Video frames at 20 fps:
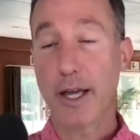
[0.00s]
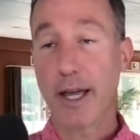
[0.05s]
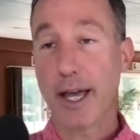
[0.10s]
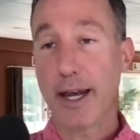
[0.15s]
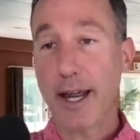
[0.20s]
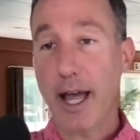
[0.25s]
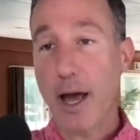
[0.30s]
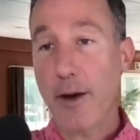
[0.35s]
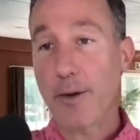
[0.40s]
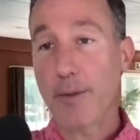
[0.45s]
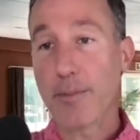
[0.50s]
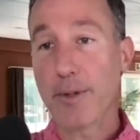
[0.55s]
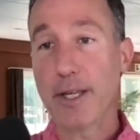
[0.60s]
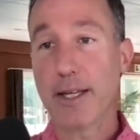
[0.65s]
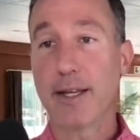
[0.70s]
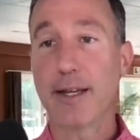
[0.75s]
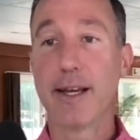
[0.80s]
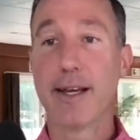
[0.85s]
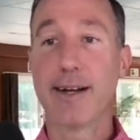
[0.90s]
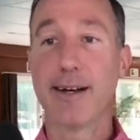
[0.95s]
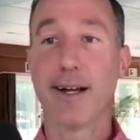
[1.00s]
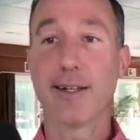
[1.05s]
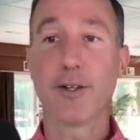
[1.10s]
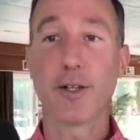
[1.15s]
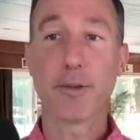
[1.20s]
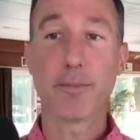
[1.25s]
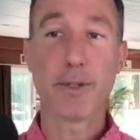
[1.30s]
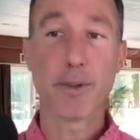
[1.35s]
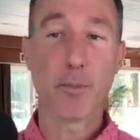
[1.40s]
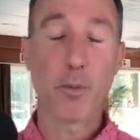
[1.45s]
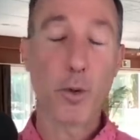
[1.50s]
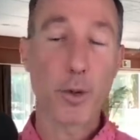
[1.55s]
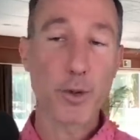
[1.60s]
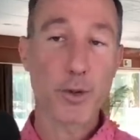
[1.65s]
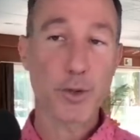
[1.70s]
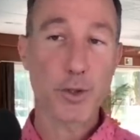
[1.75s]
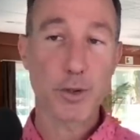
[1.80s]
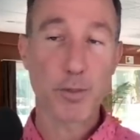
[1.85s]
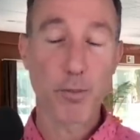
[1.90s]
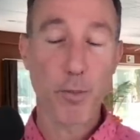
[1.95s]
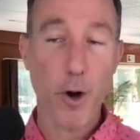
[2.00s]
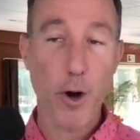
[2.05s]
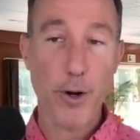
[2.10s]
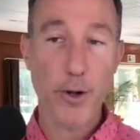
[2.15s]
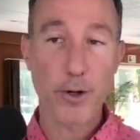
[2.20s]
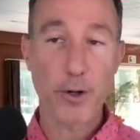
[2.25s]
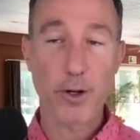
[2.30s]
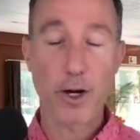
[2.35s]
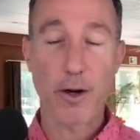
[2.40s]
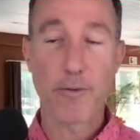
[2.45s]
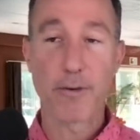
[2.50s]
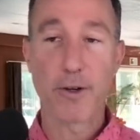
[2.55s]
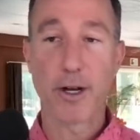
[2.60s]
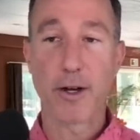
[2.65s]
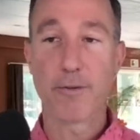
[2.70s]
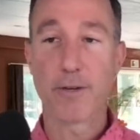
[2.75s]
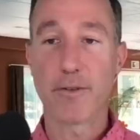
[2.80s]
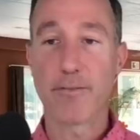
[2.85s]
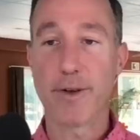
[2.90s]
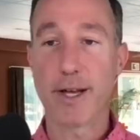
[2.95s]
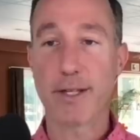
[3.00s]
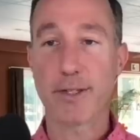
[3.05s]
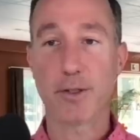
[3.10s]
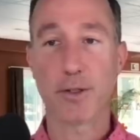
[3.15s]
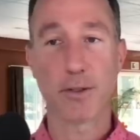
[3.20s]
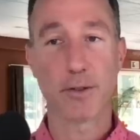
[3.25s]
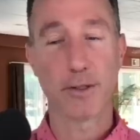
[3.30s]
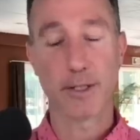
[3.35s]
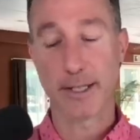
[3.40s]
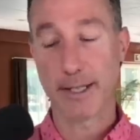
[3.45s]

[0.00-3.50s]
and how to be a little bit more smarter of, a, of an investor.